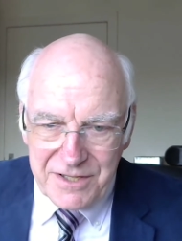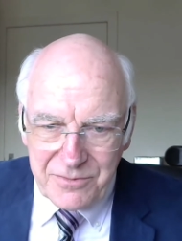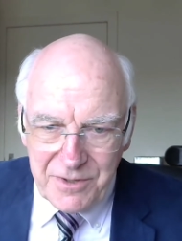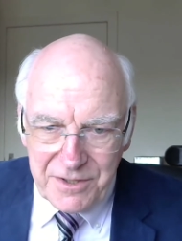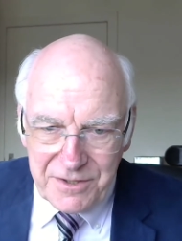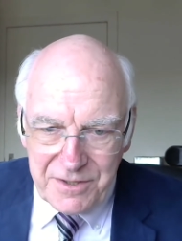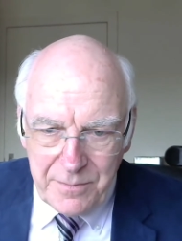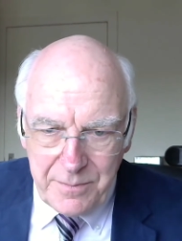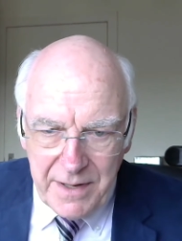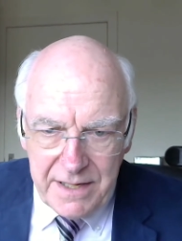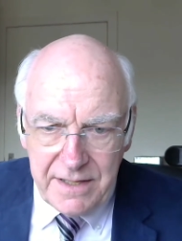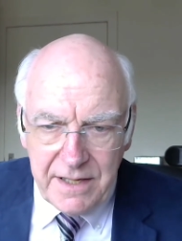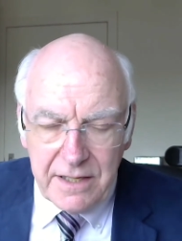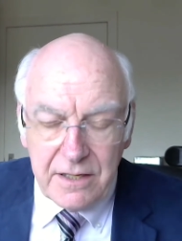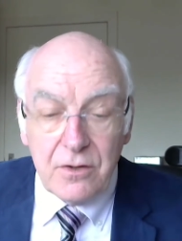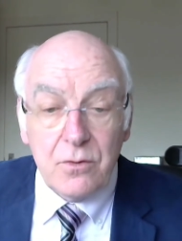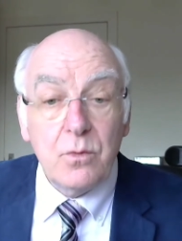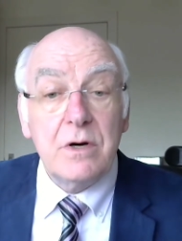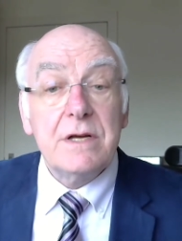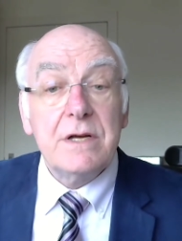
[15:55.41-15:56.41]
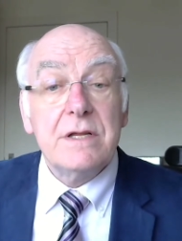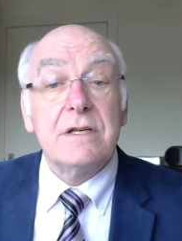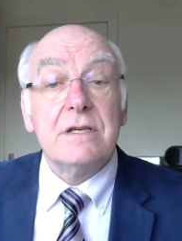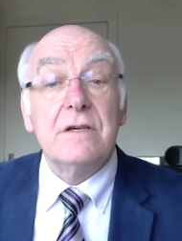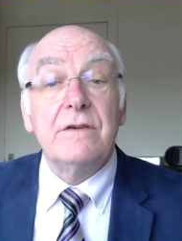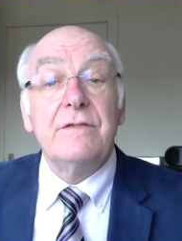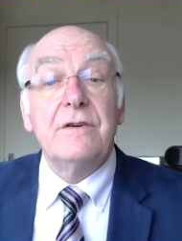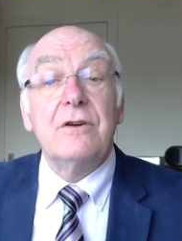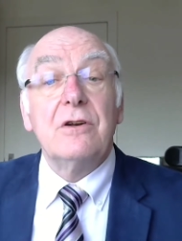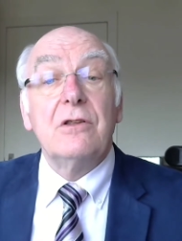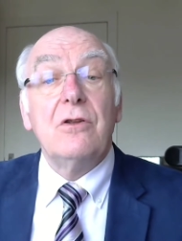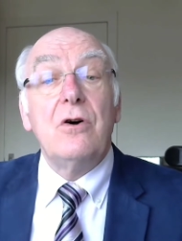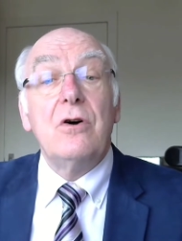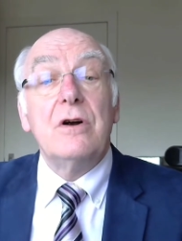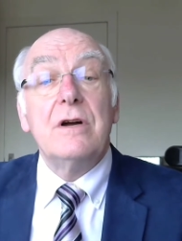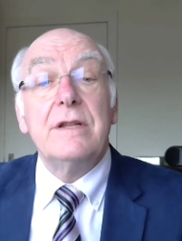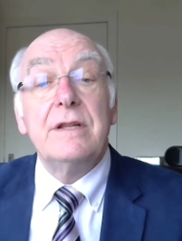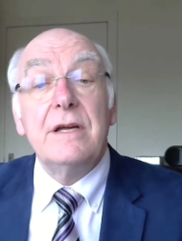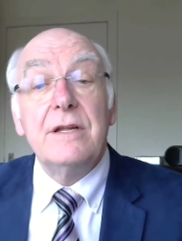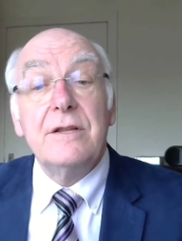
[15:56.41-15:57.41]
We're depending on words of our
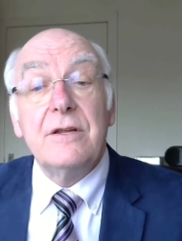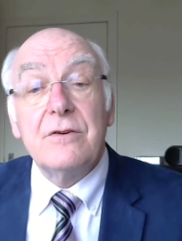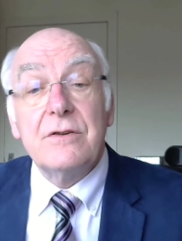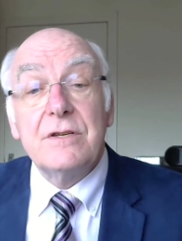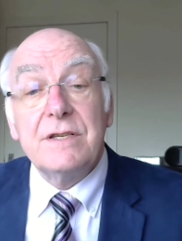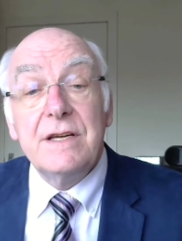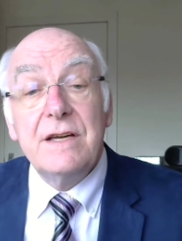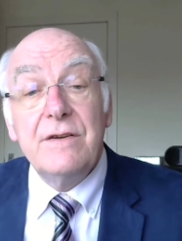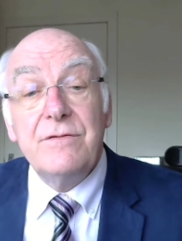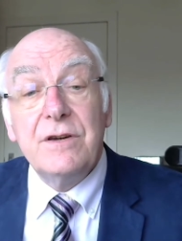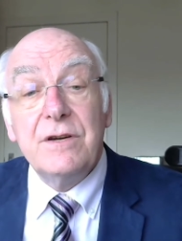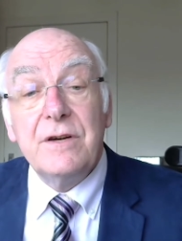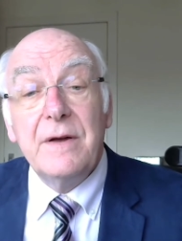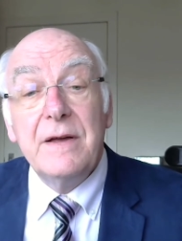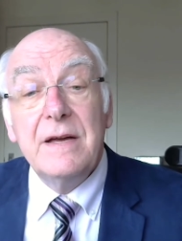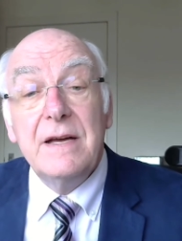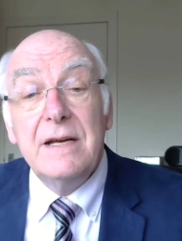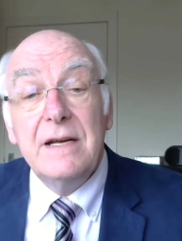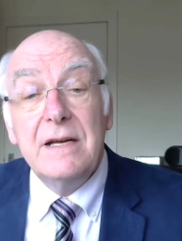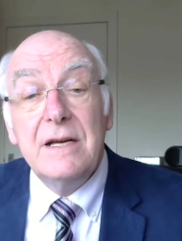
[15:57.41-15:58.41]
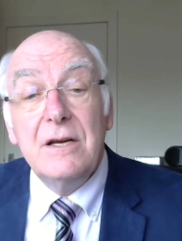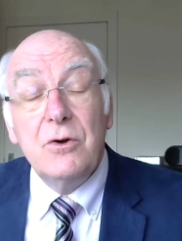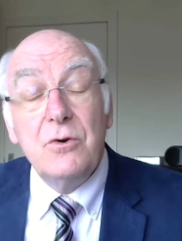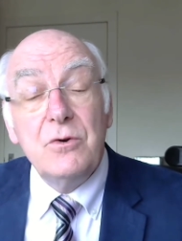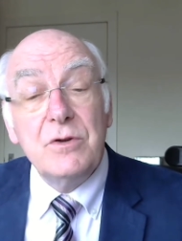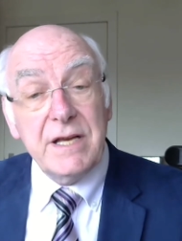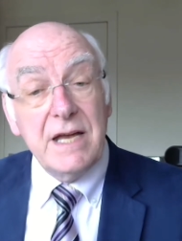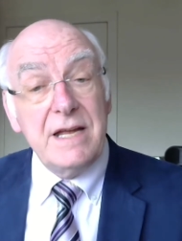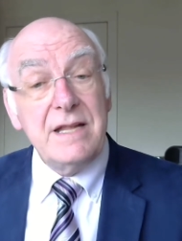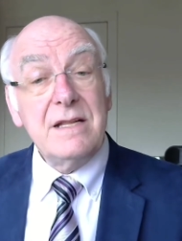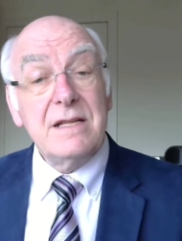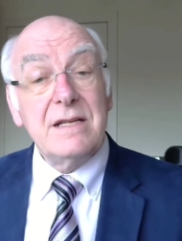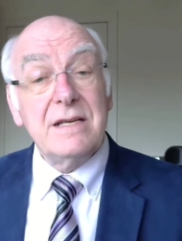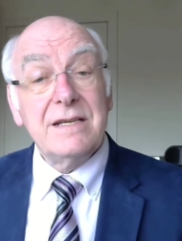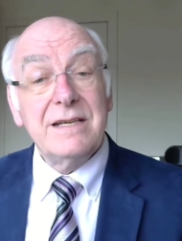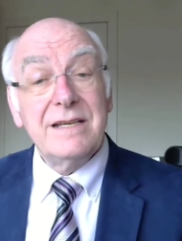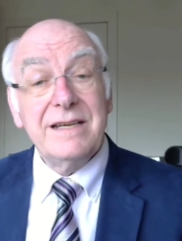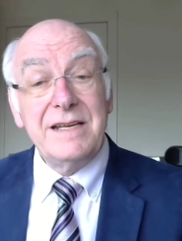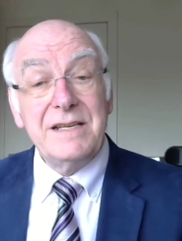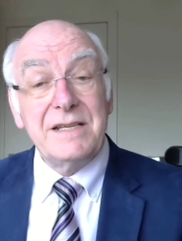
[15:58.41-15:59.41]
Lord and our Saviour, who sent
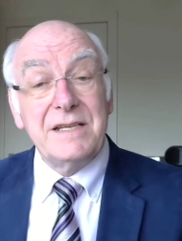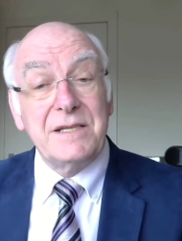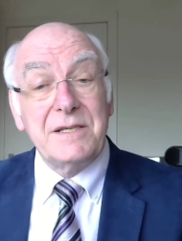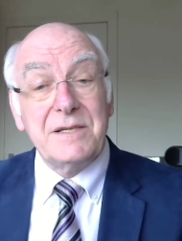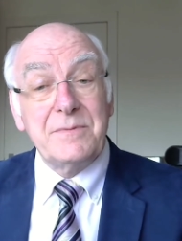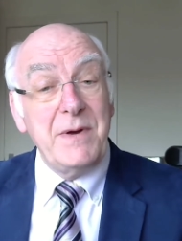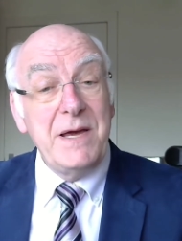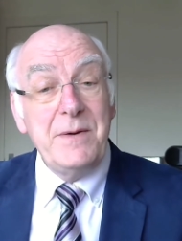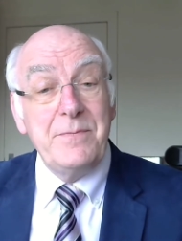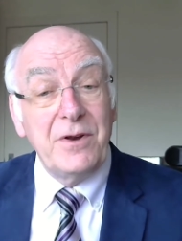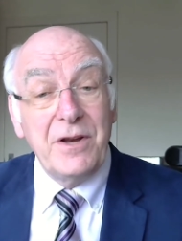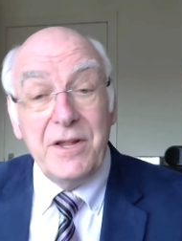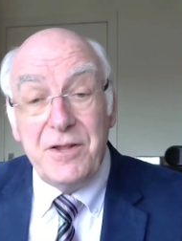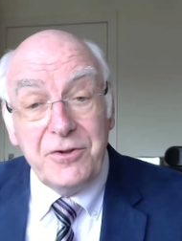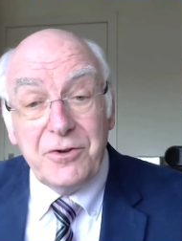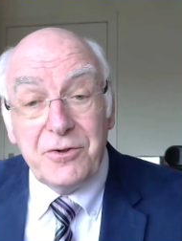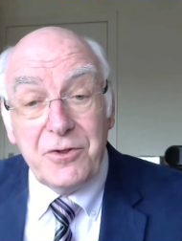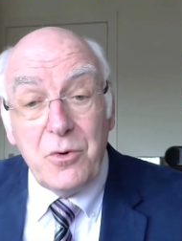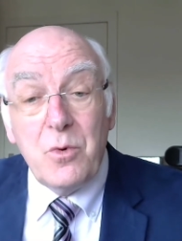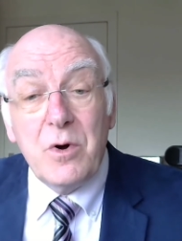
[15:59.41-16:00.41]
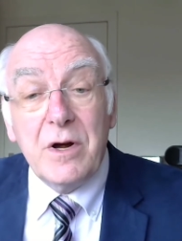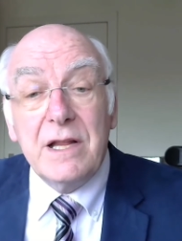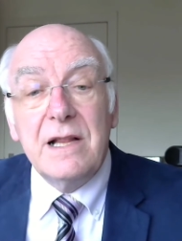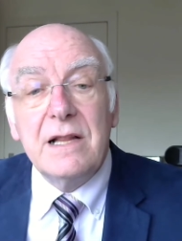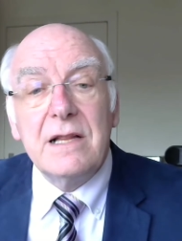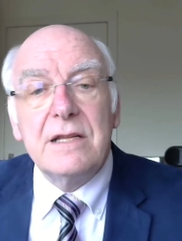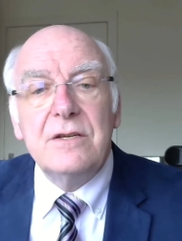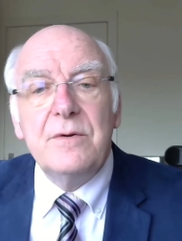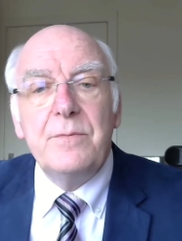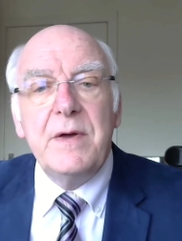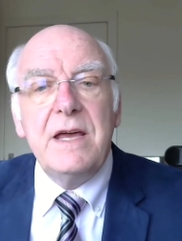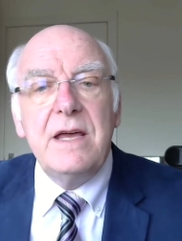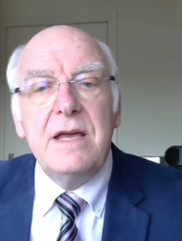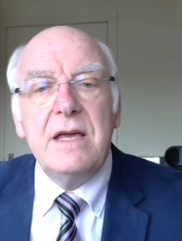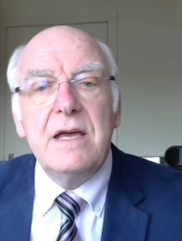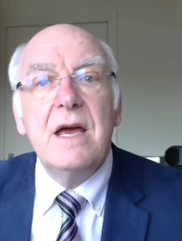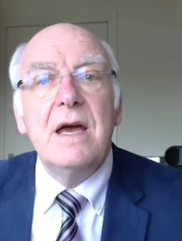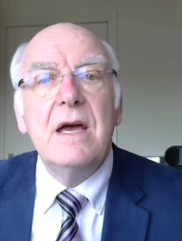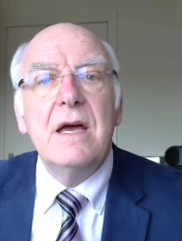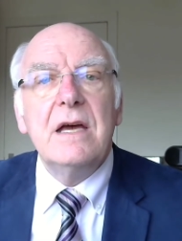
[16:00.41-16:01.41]
his people into the world to be
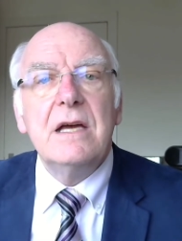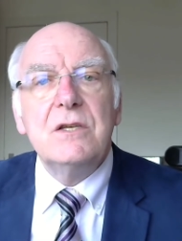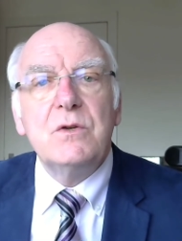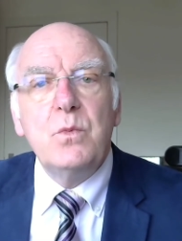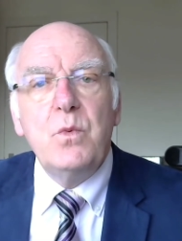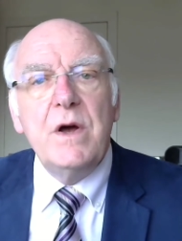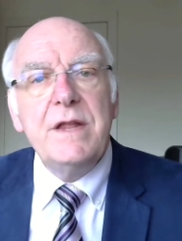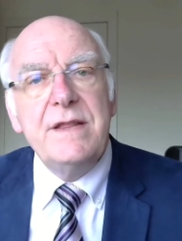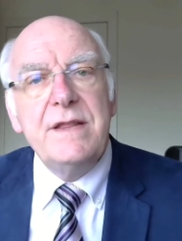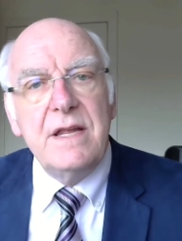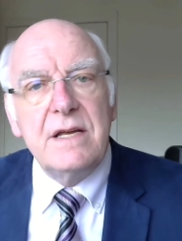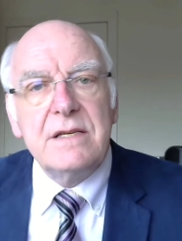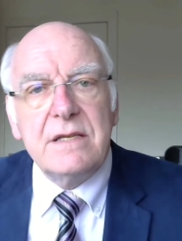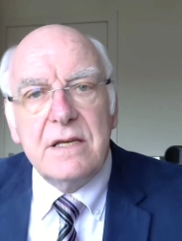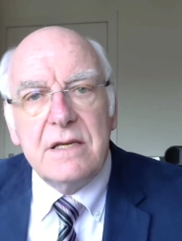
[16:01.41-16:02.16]
his witnesses